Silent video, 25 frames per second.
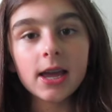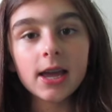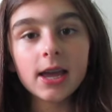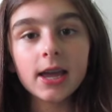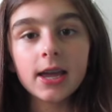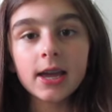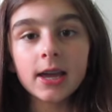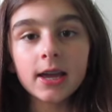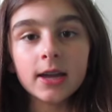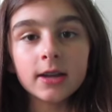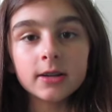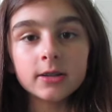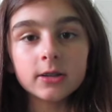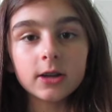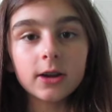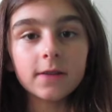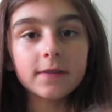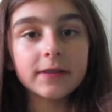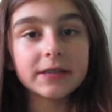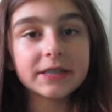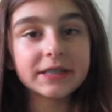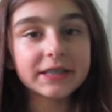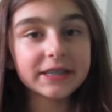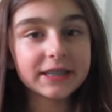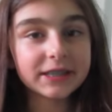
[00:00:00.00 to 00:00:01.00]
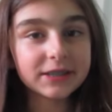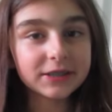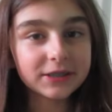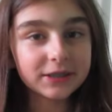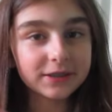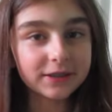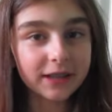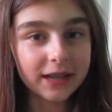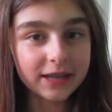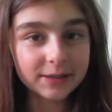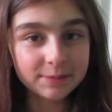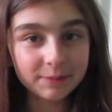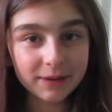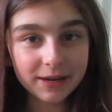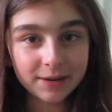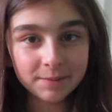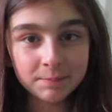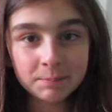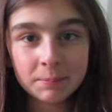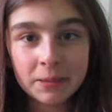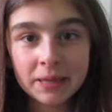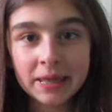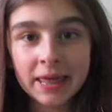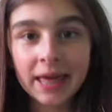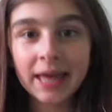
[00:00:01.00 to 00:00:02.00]
And obviously it's really last
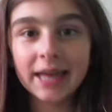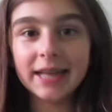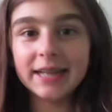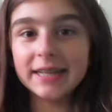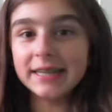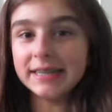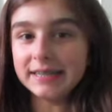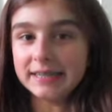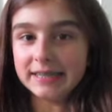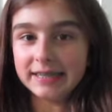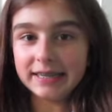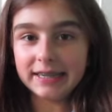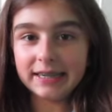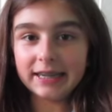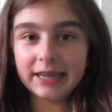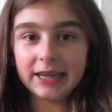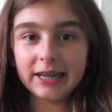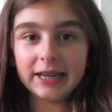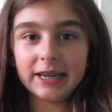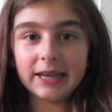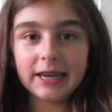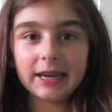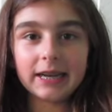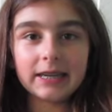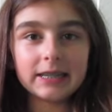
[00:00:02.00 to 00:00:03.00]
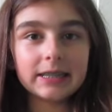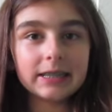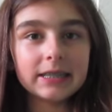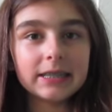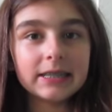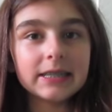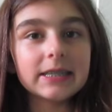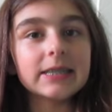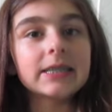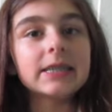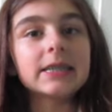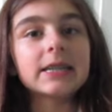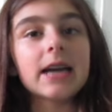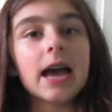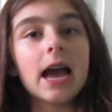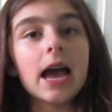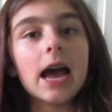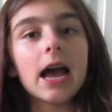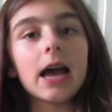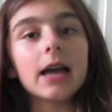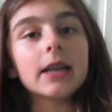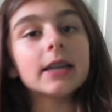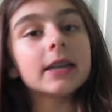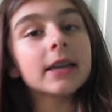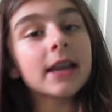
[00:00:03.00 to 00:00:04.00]
minute because like
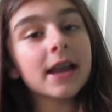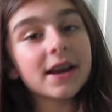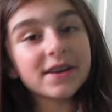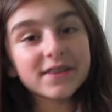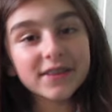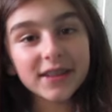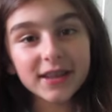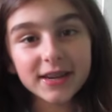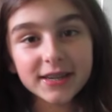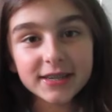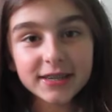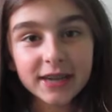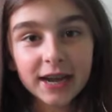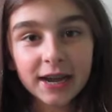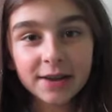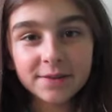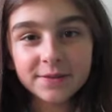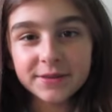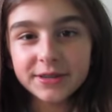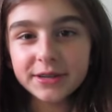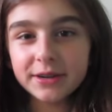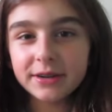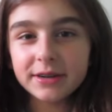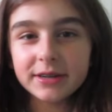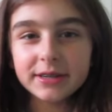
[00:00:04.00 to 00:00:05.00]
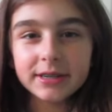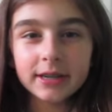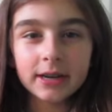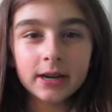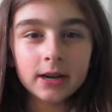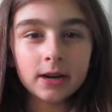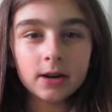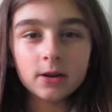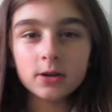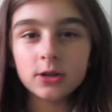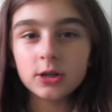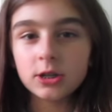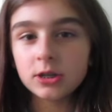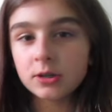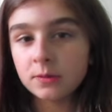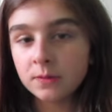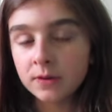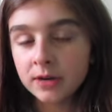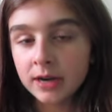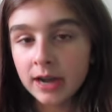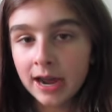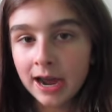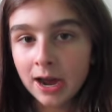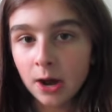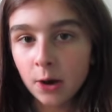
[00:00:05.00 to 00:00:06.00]
didn't have a lot of time, so I decided I'll just do
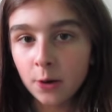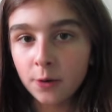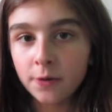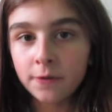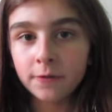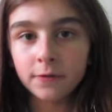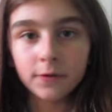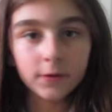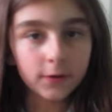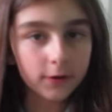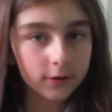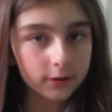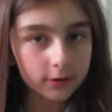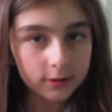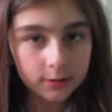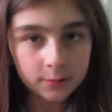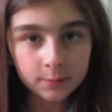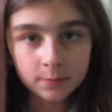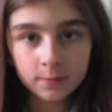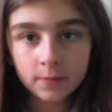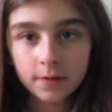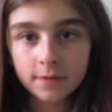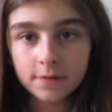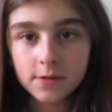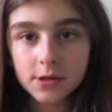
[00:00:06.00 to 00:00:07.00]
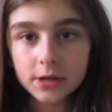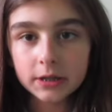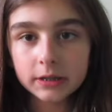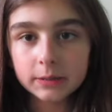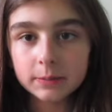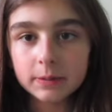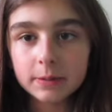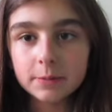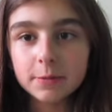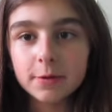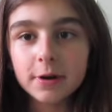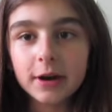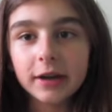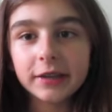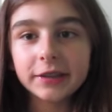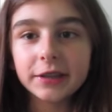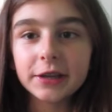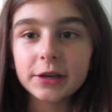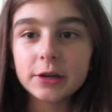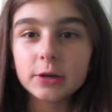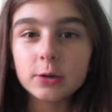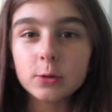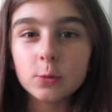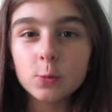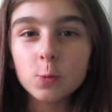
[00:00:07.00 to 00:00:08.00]
it now for some of those people out
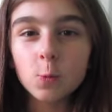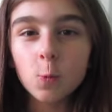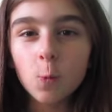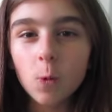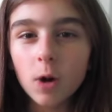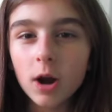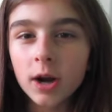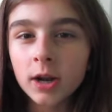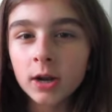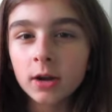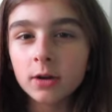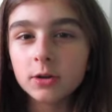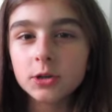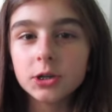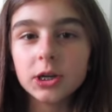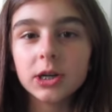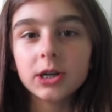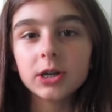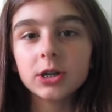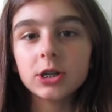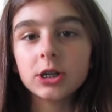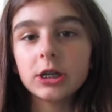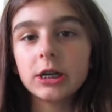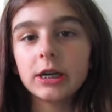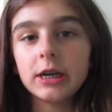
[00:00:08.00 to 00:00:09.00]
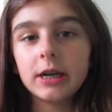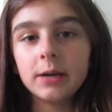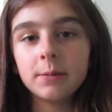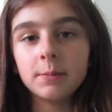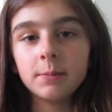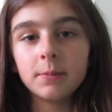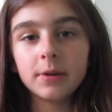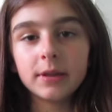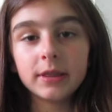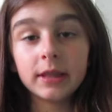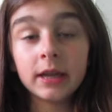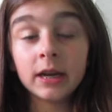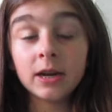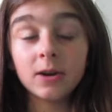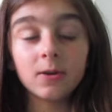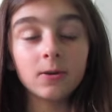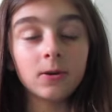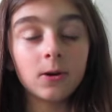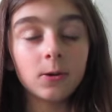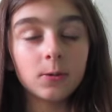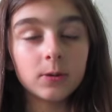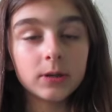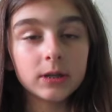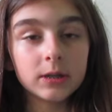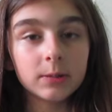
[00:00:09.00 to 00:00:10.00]
there who want to go trick-or-treating but they don't
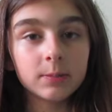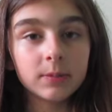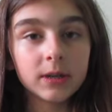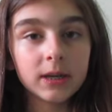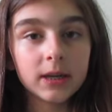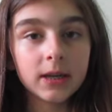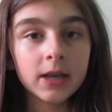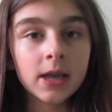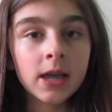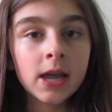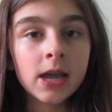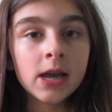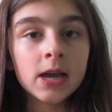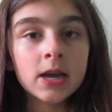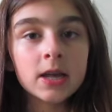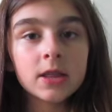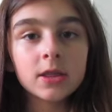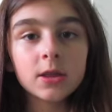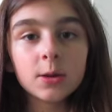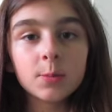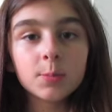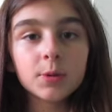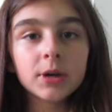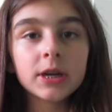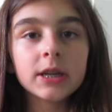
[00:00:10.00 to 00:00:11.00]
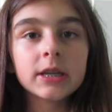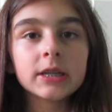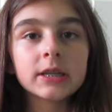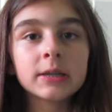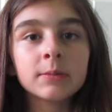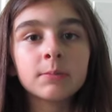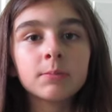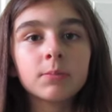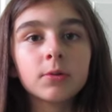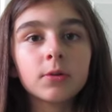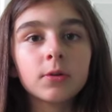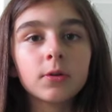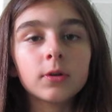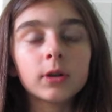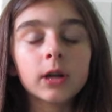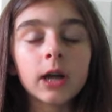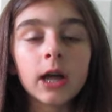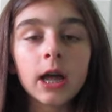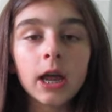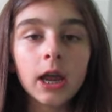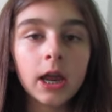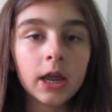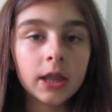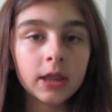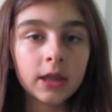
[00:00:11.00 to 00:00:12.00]
know what to be. They're pretty simple
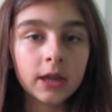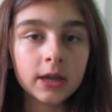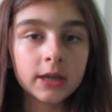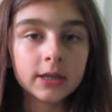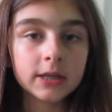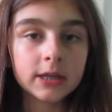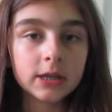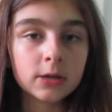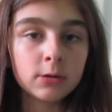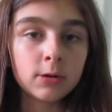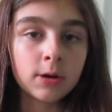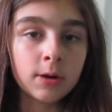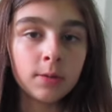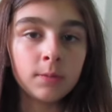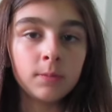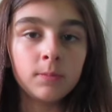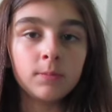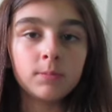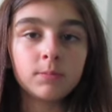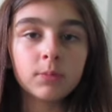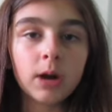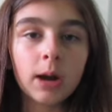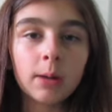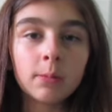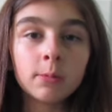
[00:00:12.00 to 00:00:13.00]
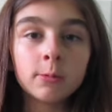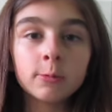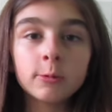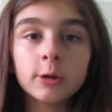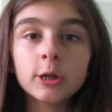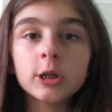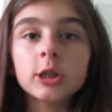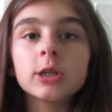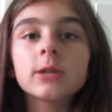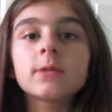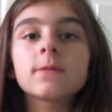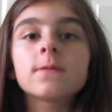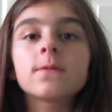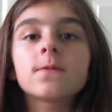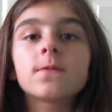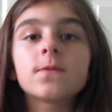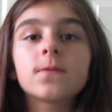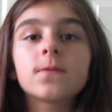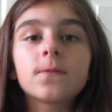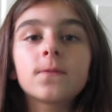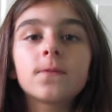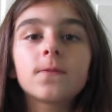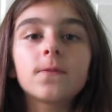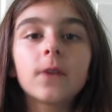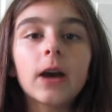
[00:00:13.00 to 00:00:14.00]
things that you can probably just
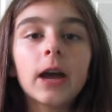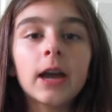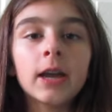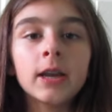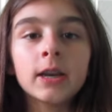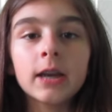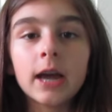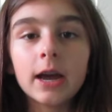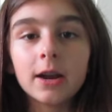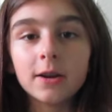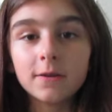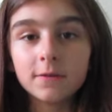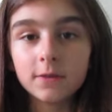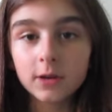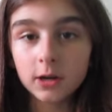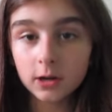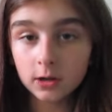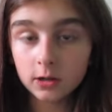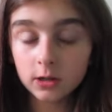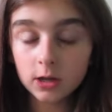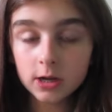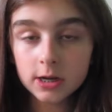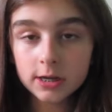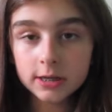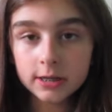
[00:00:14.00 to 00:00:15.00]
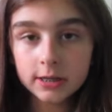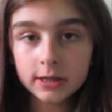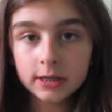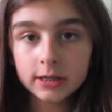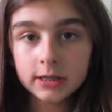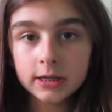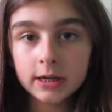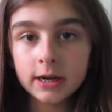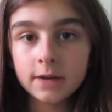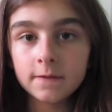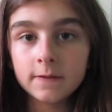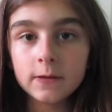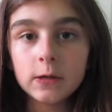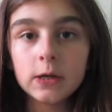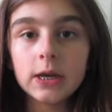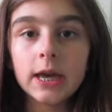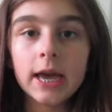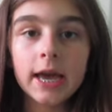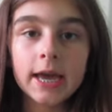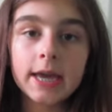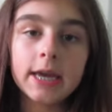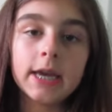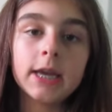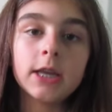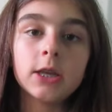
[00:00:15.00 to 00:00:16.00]
find out of your closets, and if you
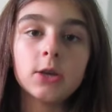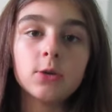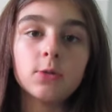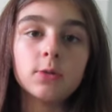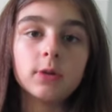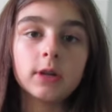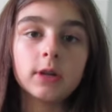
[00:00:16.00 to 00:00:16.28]
can't, you